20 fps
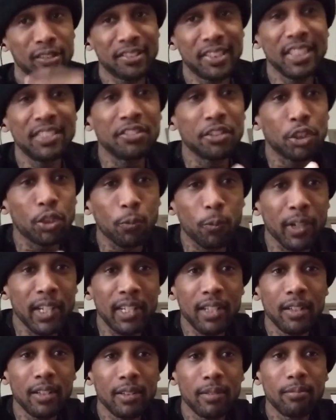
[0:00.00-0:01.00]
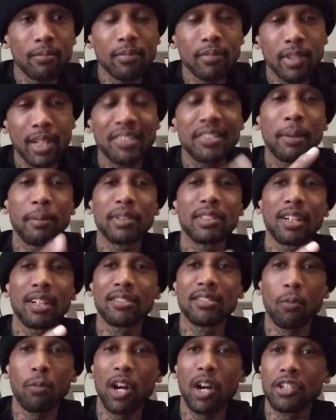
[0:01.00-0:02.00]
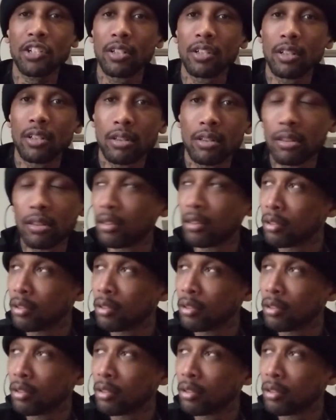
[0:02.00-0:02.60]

Season three, guess how many times I watched it?